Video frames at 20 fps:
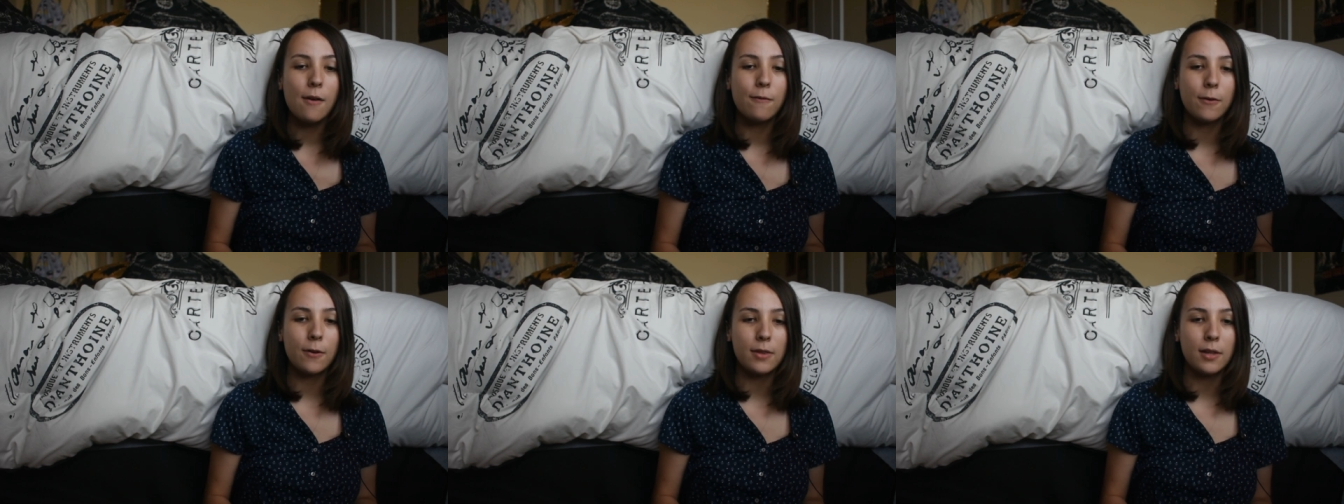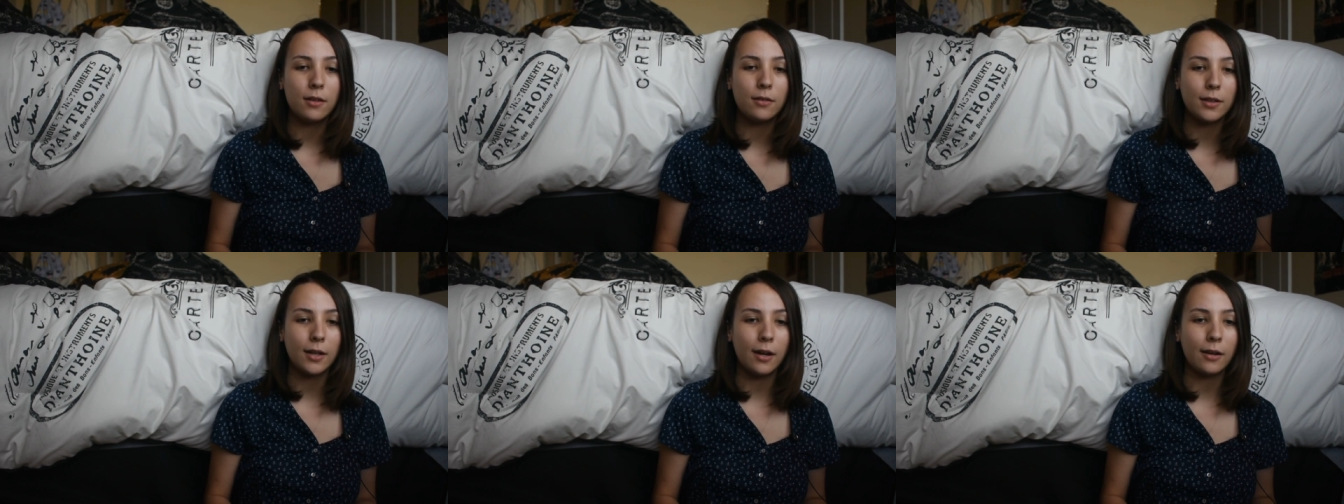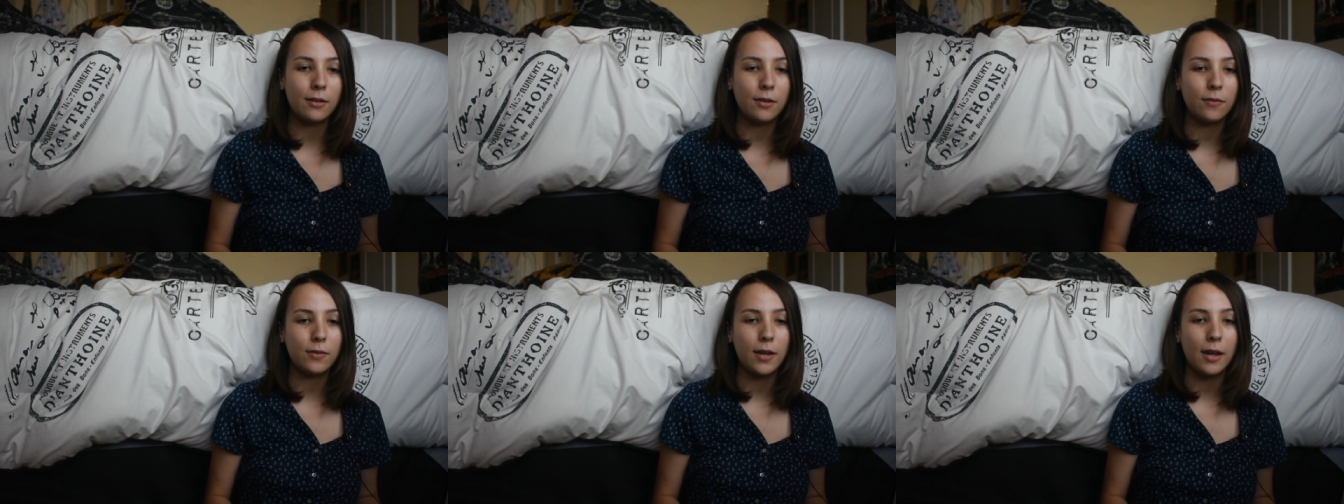For these
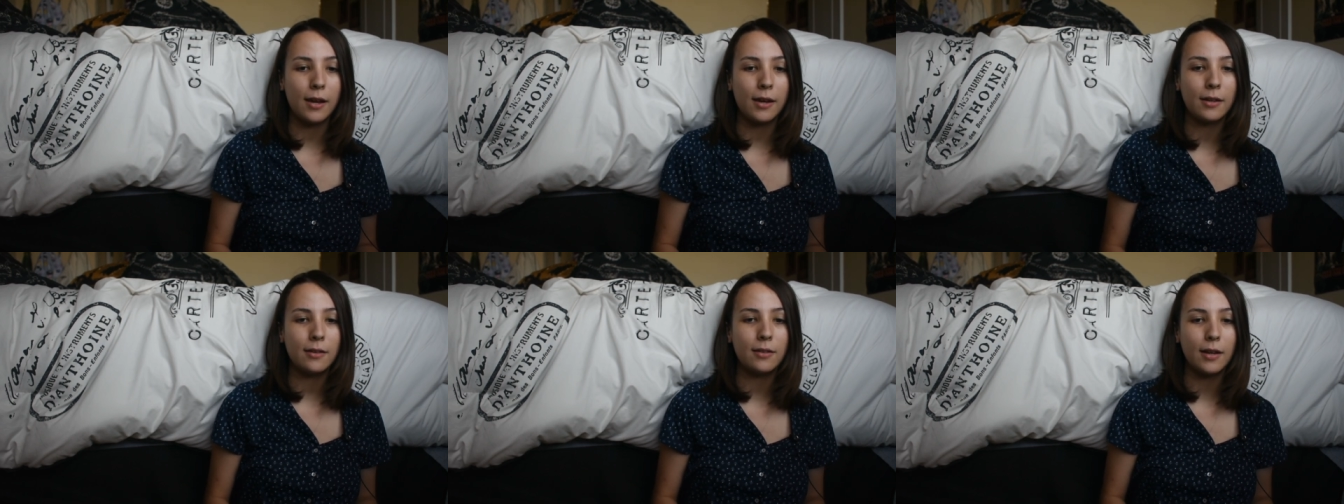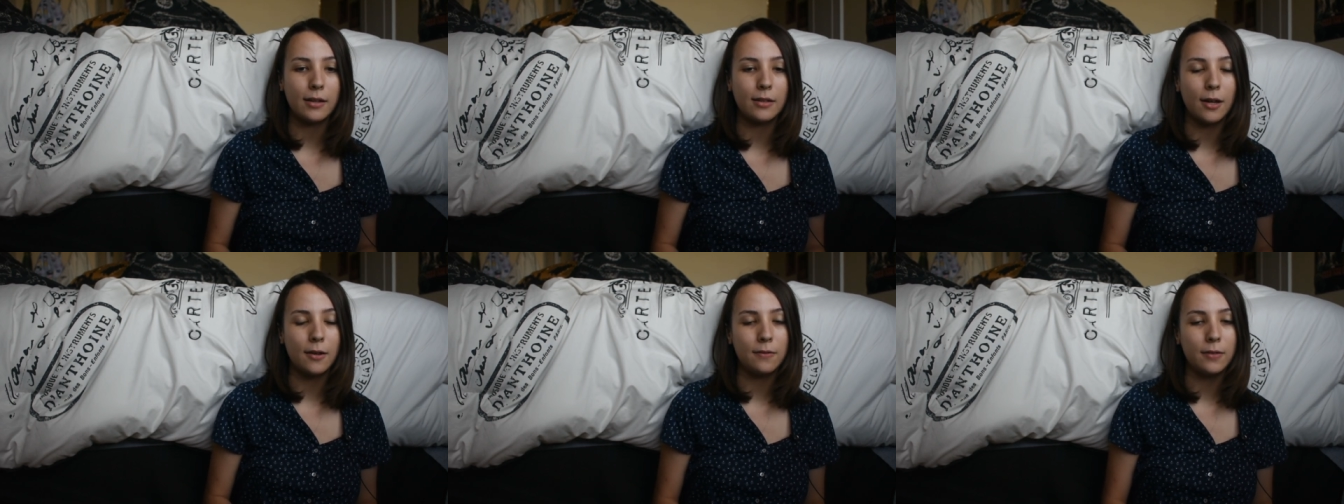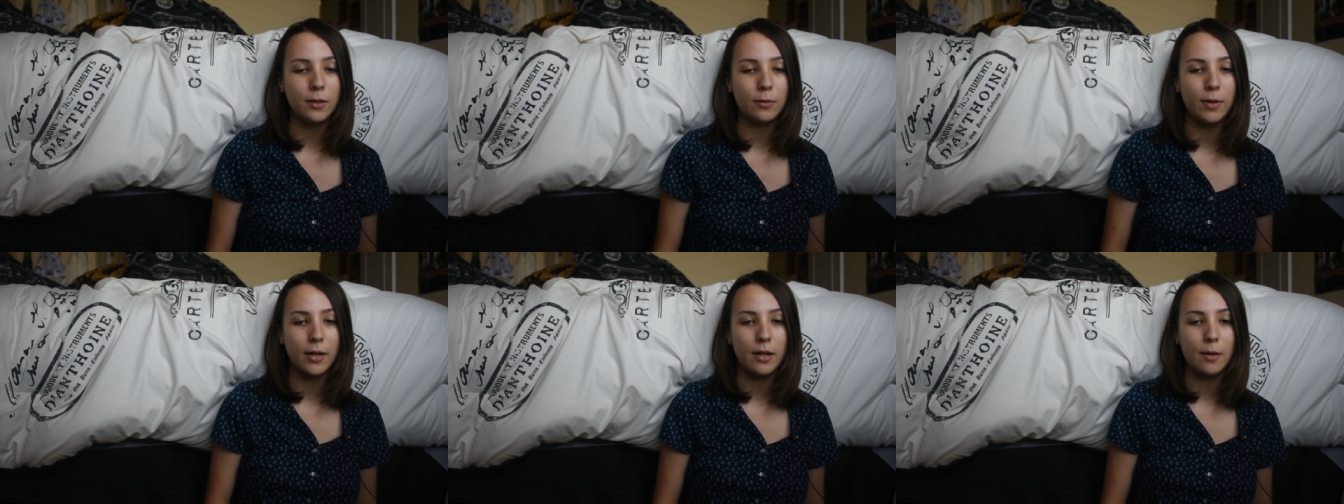kinds of canes, I
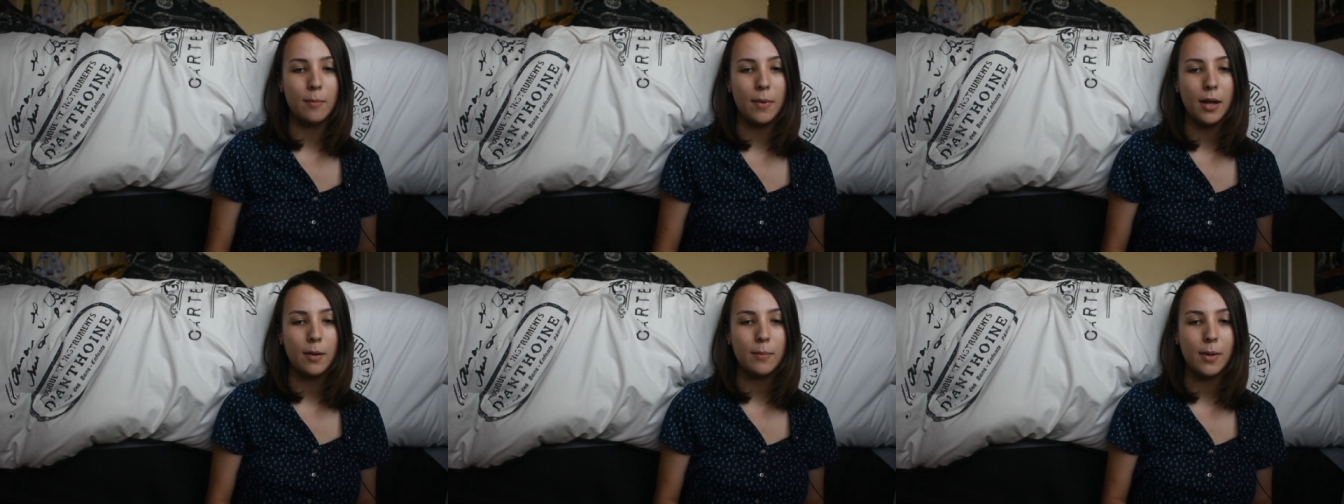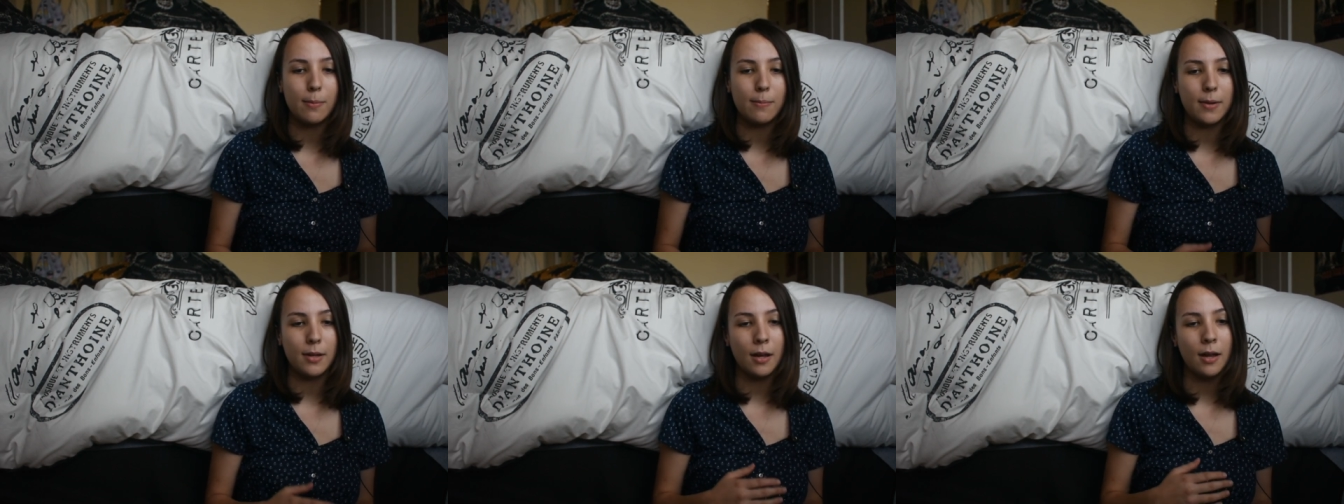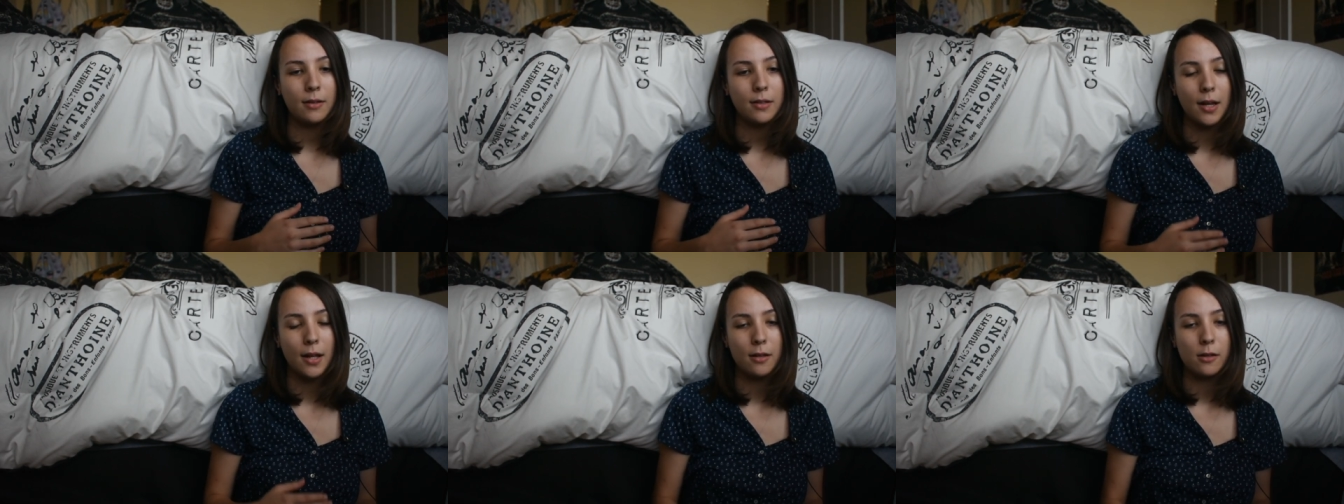definitely recommend maybe
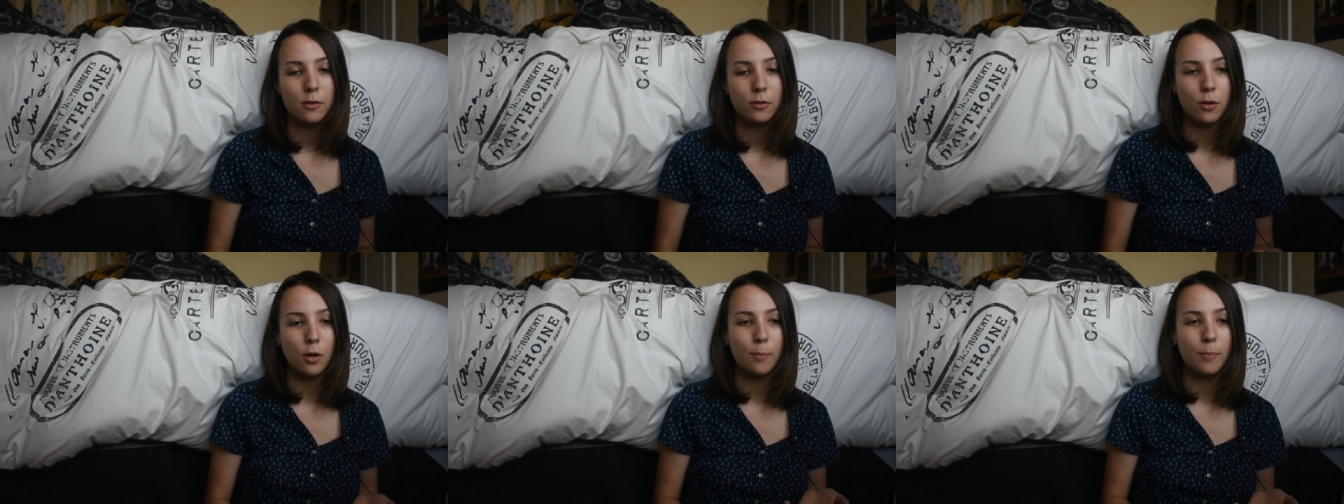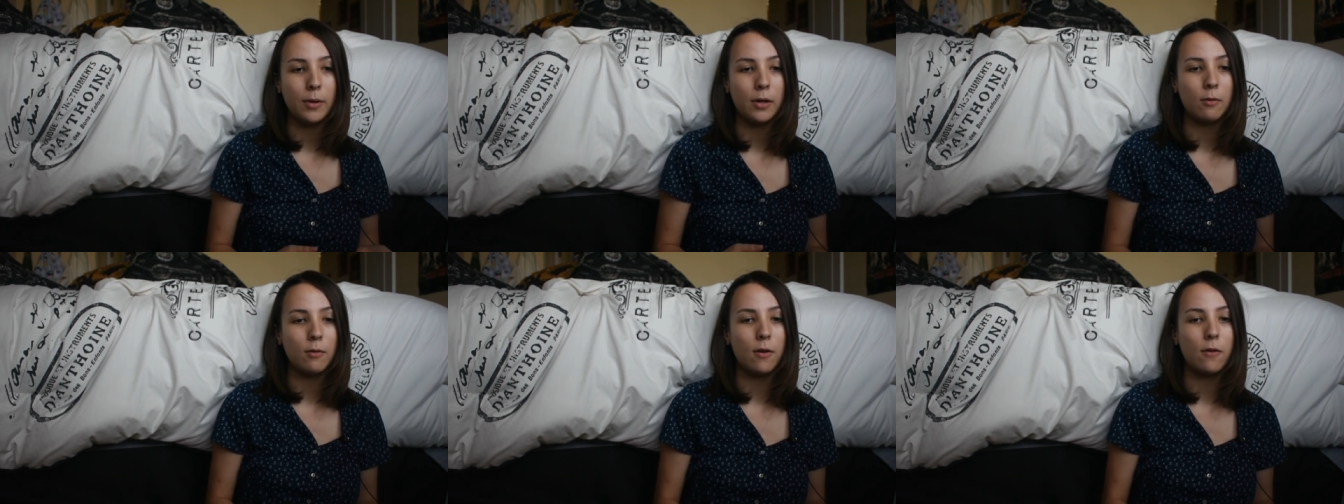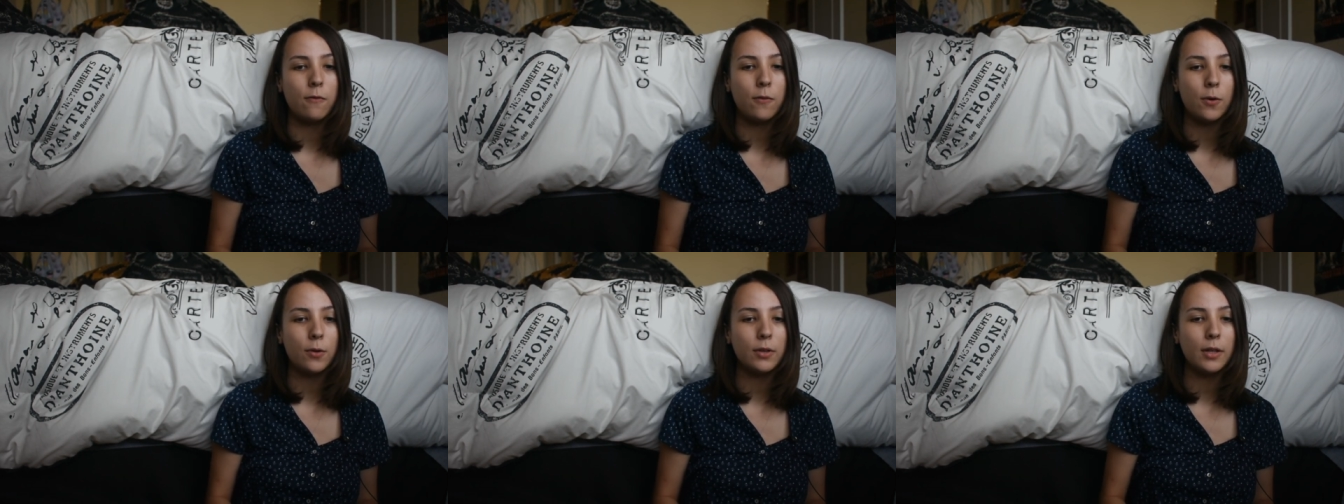a telescoping
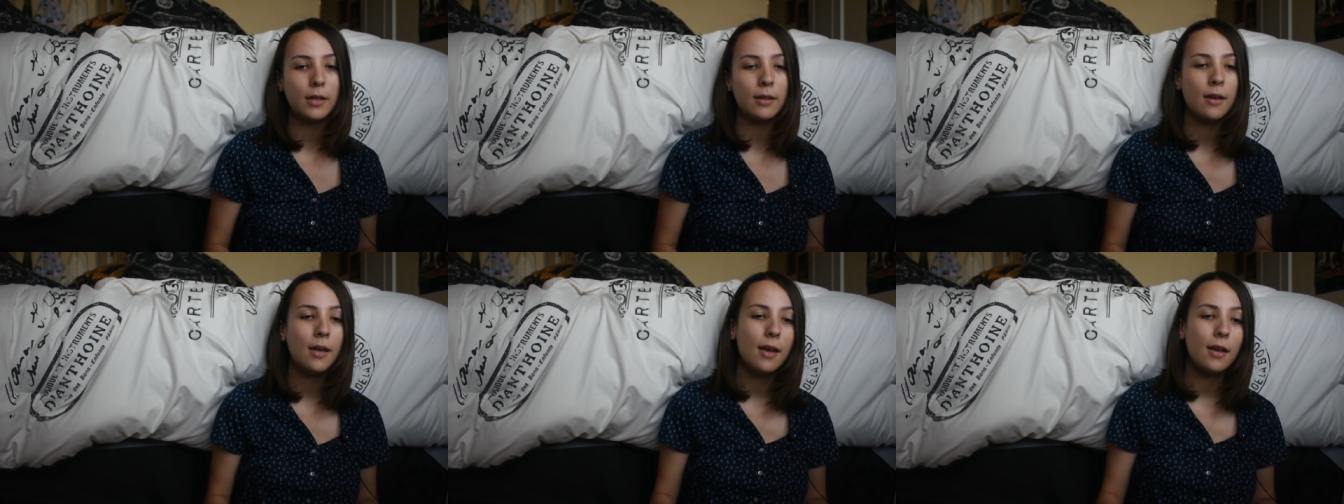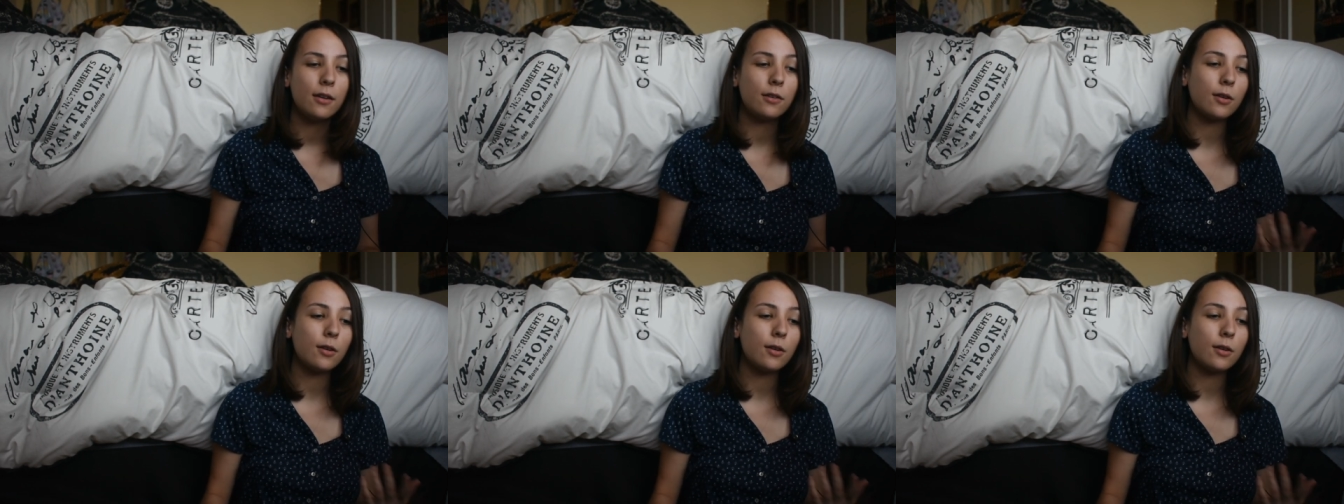or a folding,